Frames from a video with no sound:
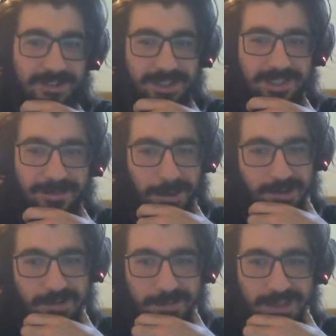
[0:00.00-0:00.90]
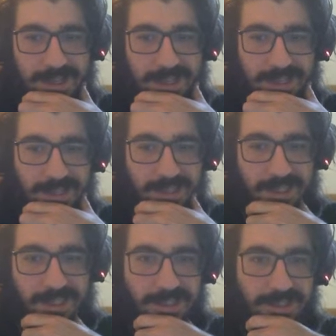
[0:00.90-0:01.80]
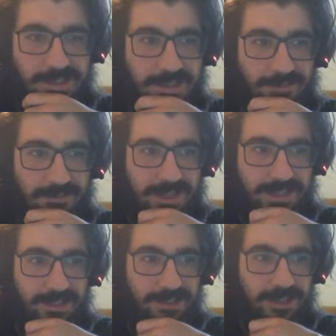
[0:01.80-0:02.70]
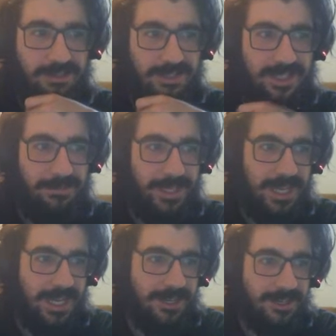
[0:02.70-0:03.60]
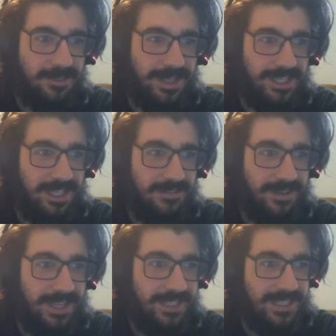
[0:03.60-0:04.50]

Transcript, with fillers: This is part of my resolution was to be kinder to myself, right?